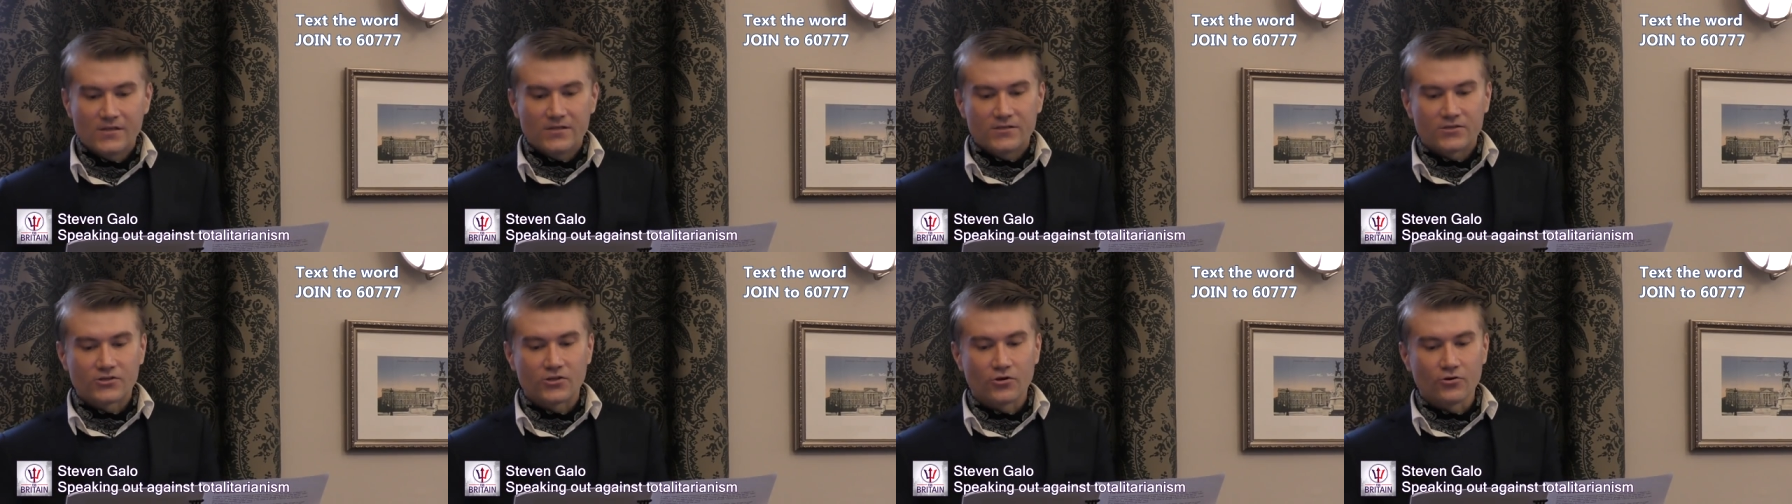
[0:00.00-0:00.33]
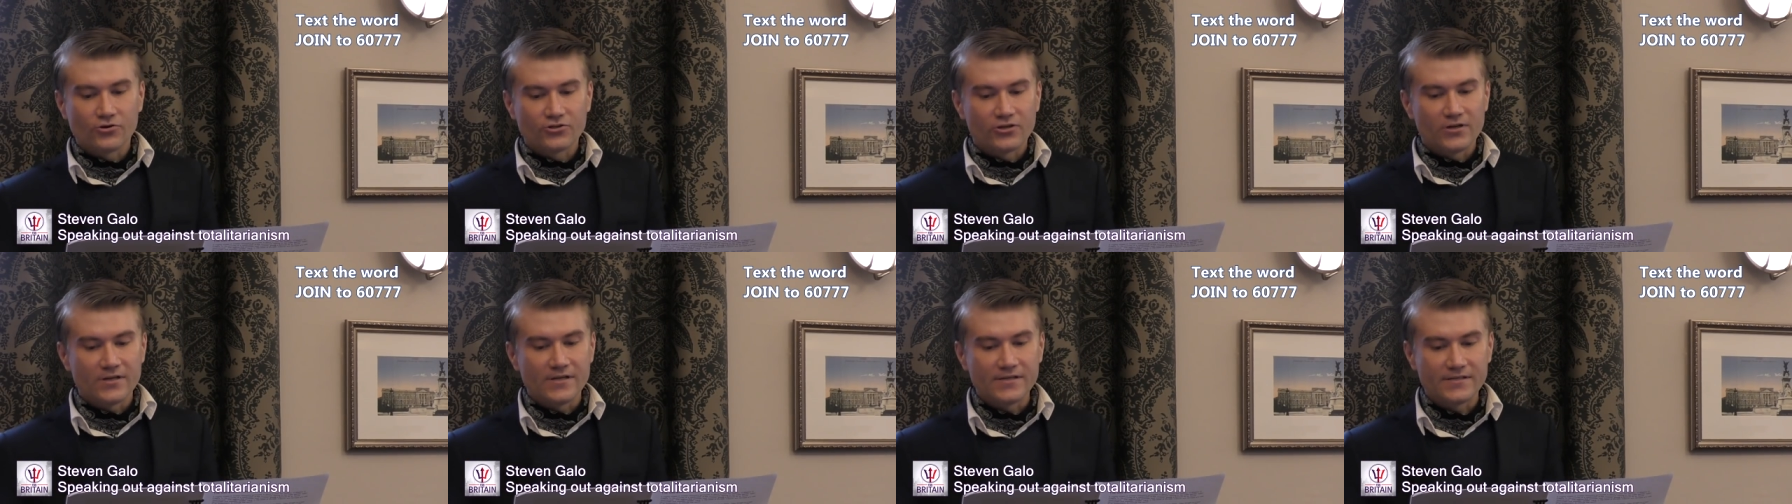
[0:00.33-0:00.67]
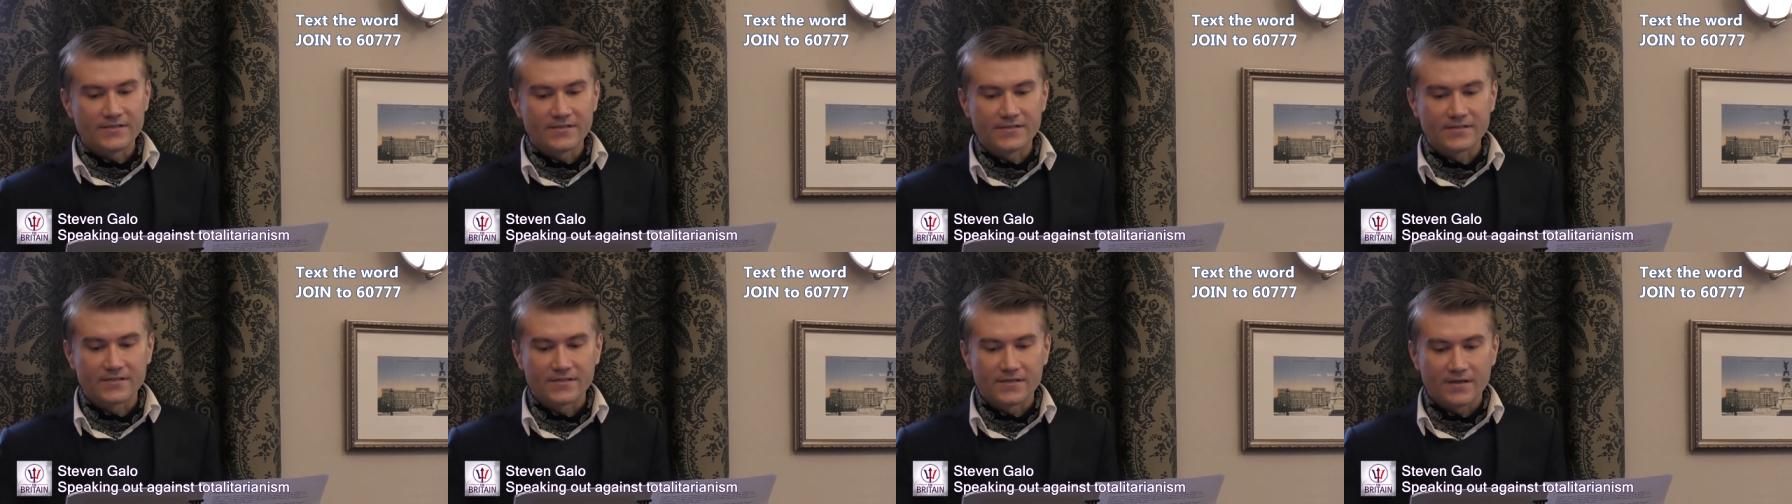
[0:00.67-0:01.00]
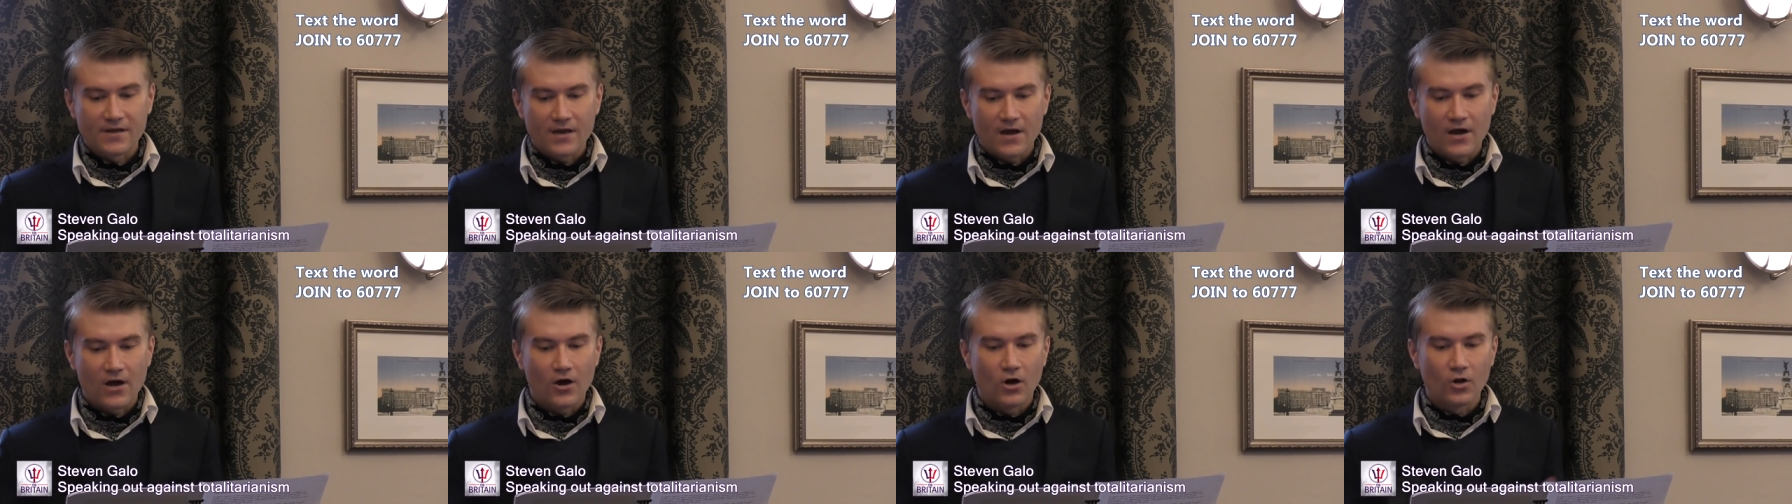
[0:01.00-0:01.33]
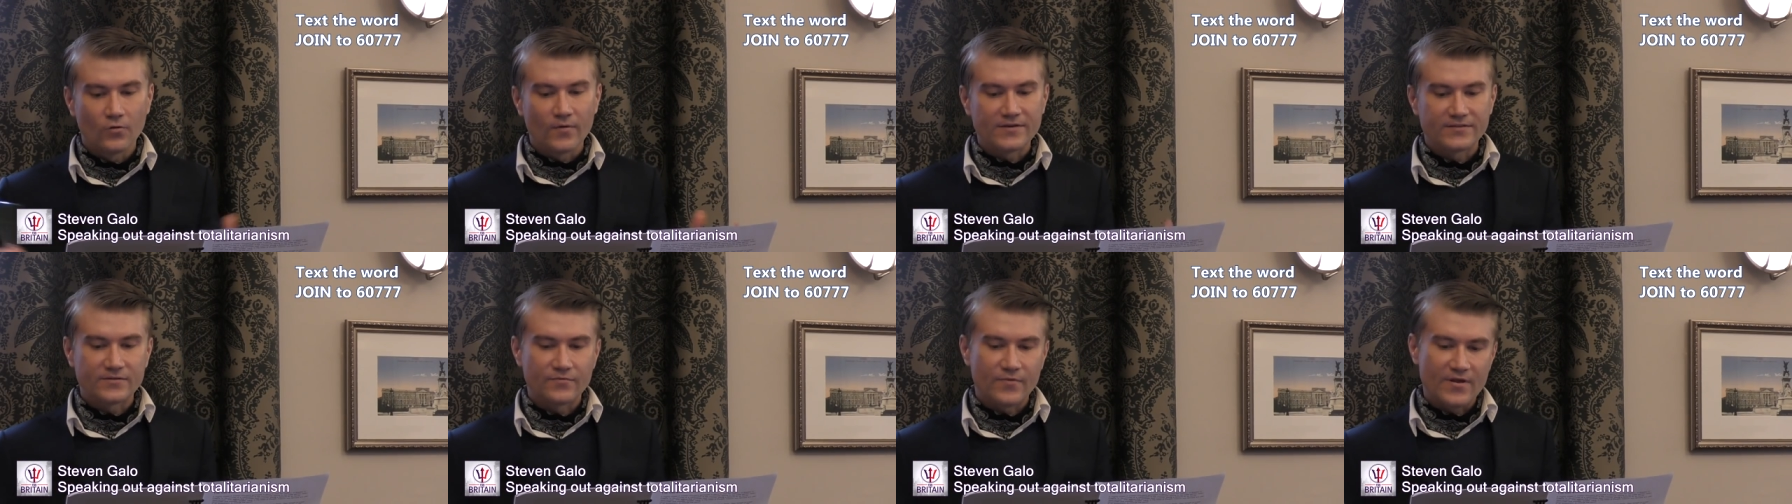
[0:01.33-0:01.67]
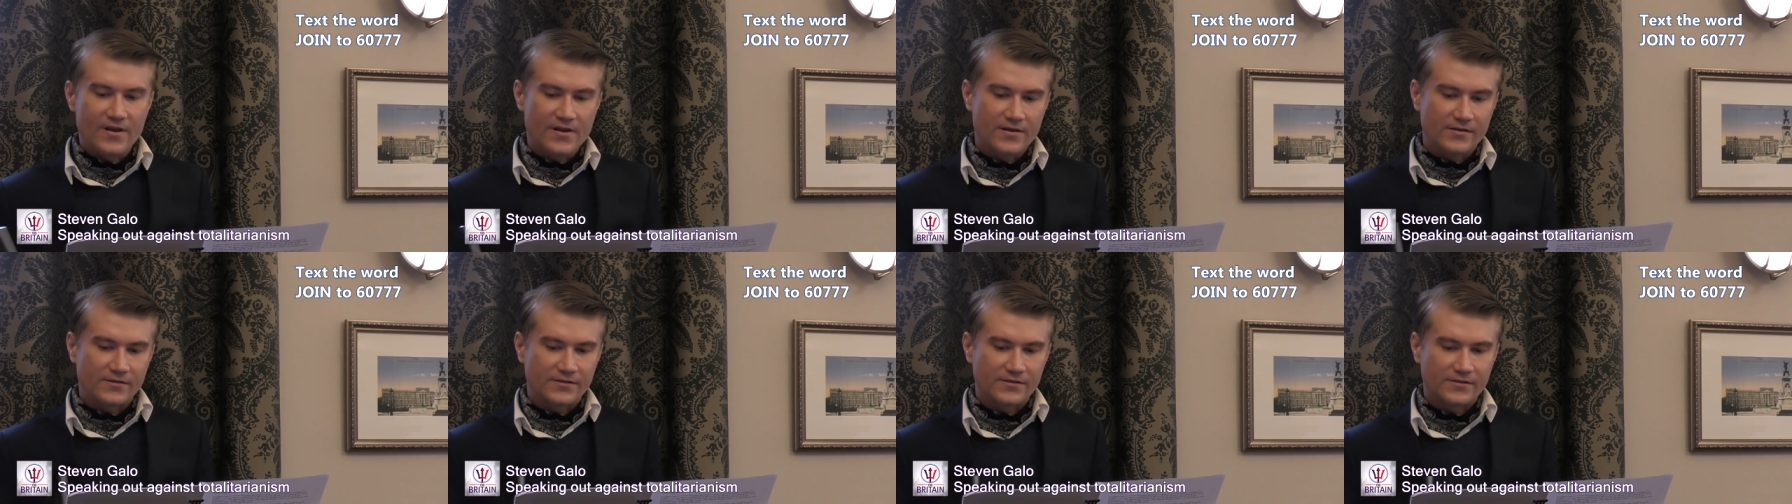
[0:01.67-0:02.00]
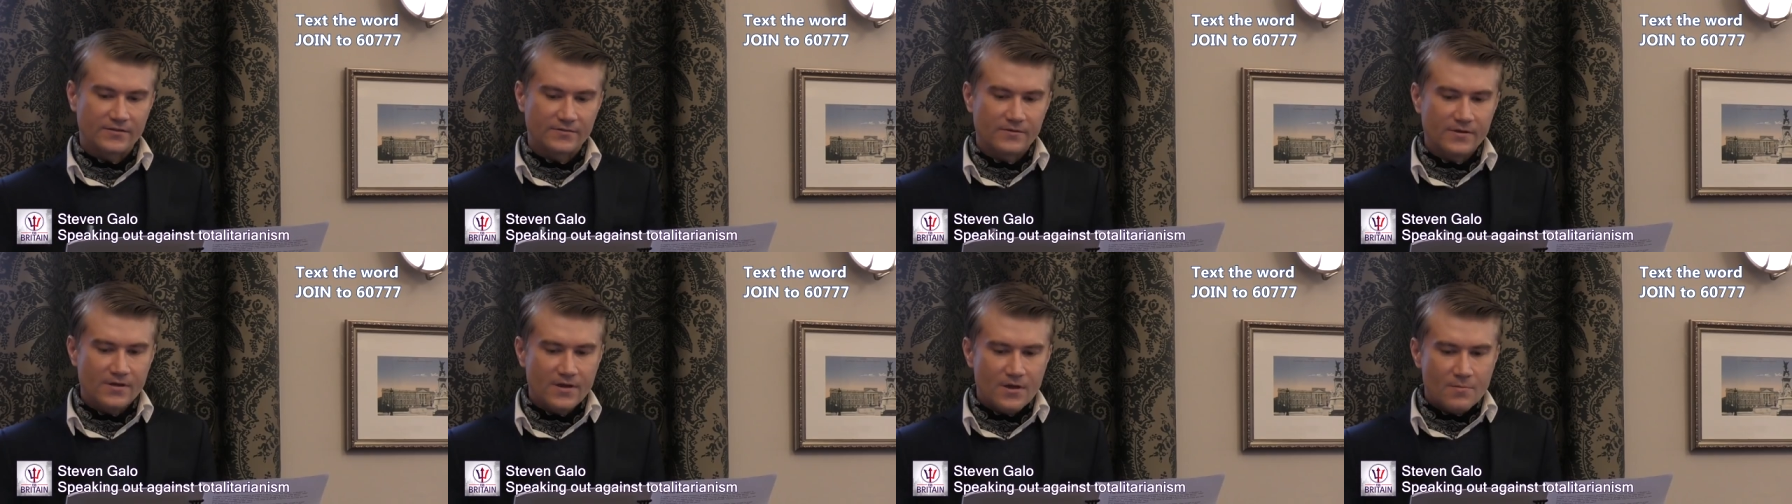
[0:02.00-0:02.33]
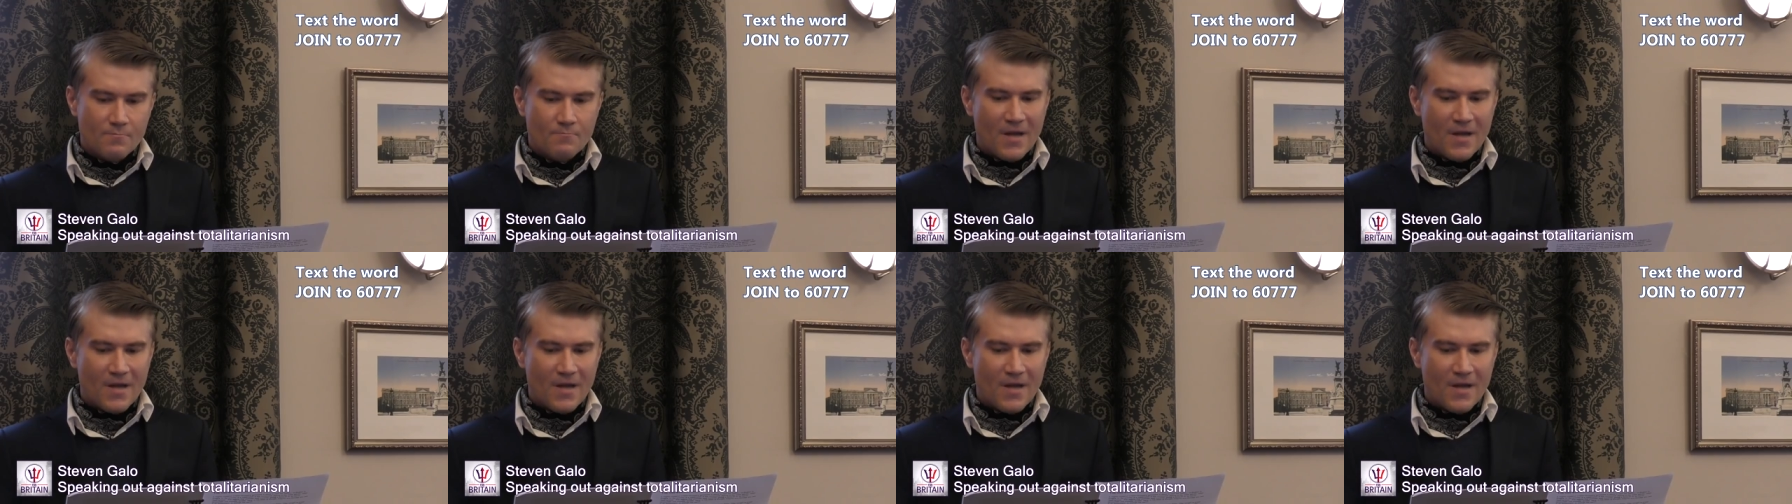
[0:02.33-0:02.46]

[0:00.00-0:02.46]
Socialists are always the winners.